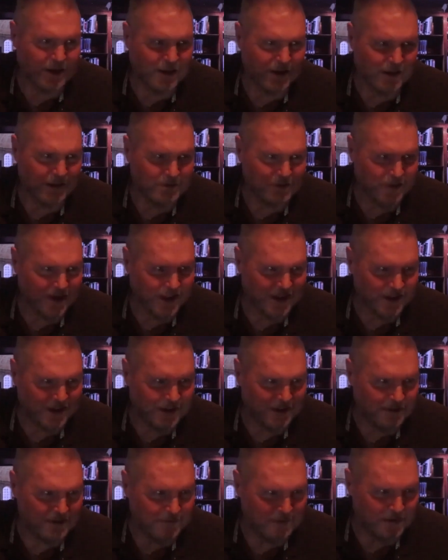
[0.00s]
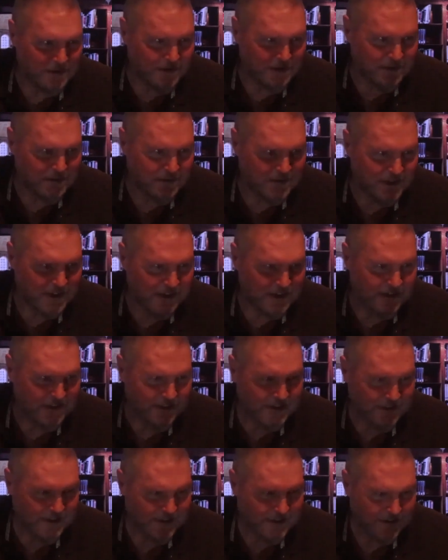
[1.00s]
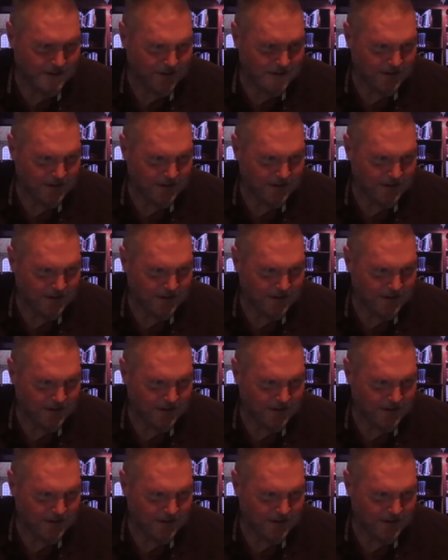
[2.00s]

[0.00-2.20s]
Hold on, I'm trying to cut some stuff out.